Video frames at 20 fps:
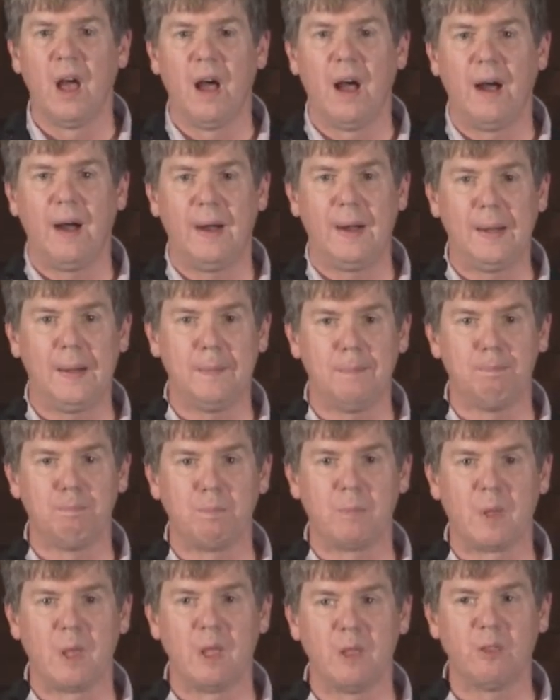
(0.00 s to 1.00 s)

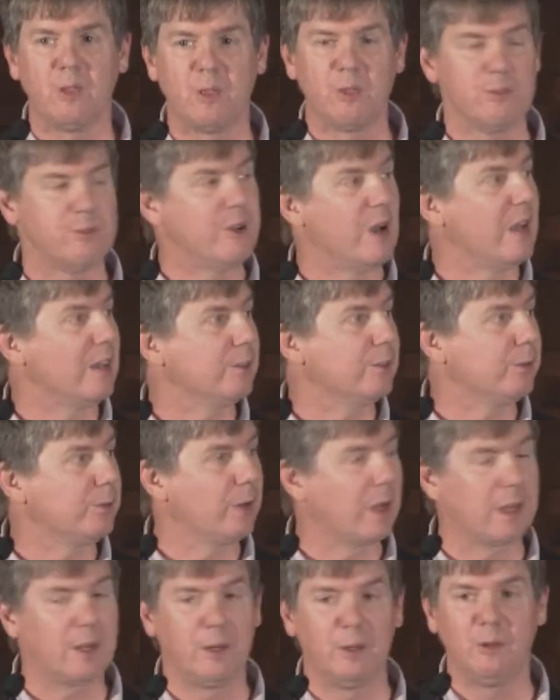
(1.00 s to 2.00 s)
to the fossil
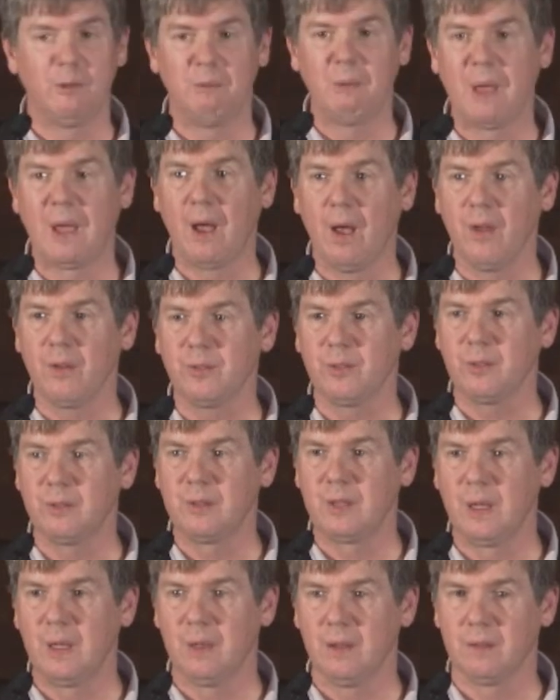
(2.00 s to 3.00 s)
record may also
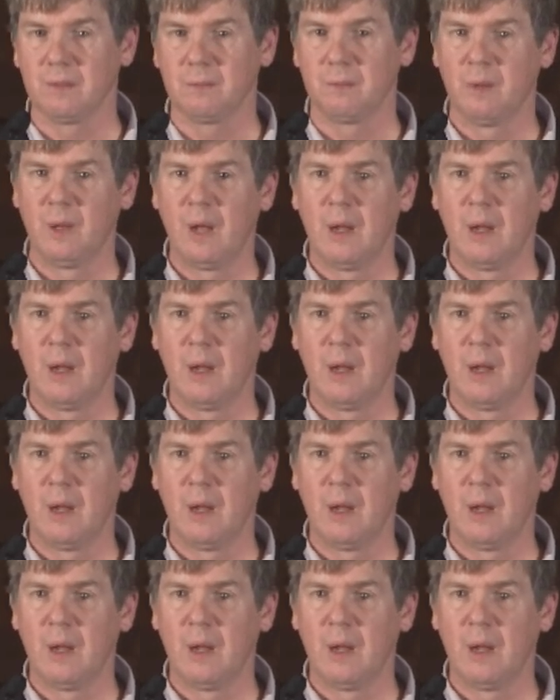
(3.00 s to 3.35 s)
yield